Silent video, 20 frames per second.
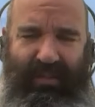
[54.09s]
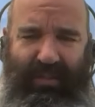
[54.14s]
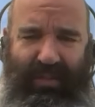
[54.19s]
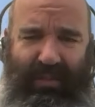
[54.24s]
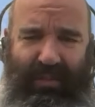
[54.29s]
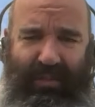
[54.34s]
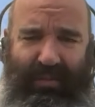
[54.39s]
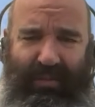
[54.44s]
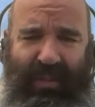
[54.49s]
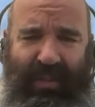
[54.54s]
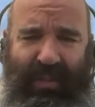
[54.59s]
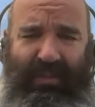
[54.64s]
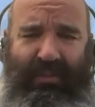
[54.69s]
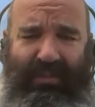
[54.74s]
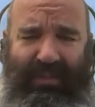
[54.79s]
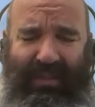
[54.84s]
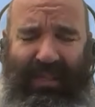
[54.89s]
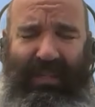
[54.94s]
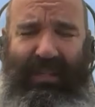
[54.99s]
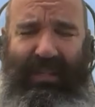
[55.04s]
the Geospatial
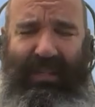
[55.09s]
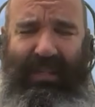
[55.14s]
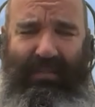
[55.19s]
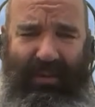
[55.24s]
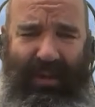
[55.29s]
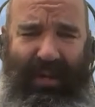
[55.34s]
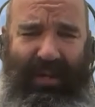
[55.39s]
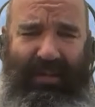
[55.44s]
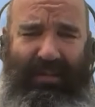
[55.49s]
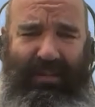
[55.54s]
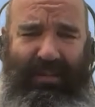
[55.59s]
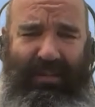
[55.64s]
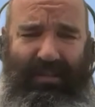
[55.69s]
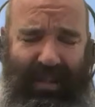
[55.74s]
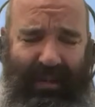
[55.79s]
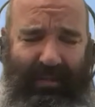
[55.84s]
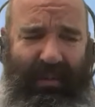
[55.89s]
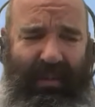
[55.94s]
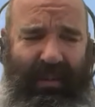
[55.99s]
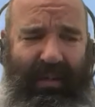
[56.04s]
Data Abstraction
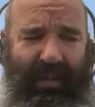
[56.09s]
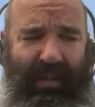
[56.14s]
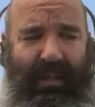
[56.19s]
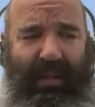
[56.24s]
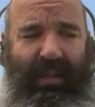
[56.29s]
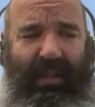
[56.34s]
Library,